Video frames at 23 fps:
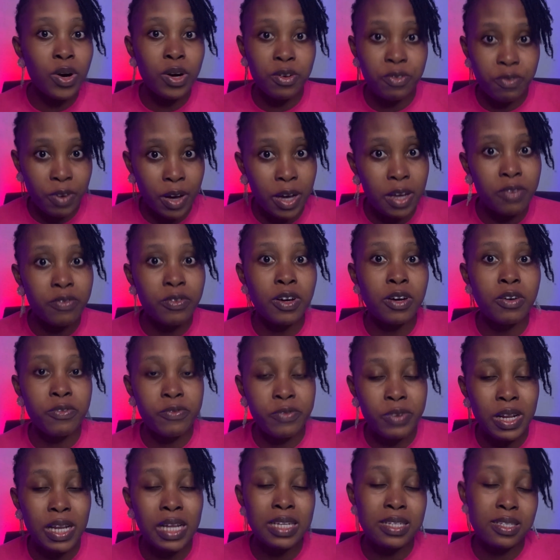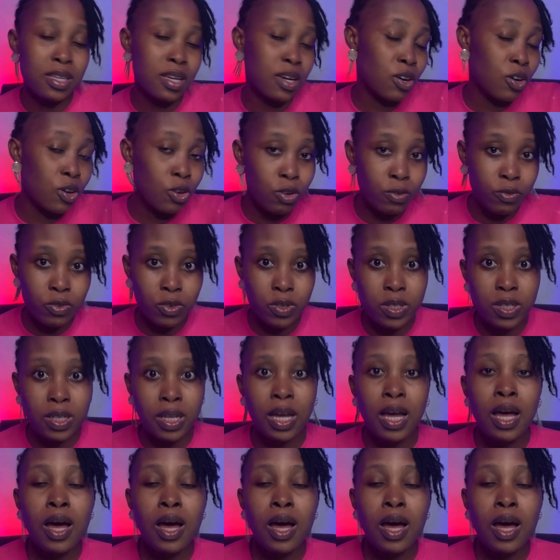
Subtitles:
Fiverr, Freelancer, all of those there,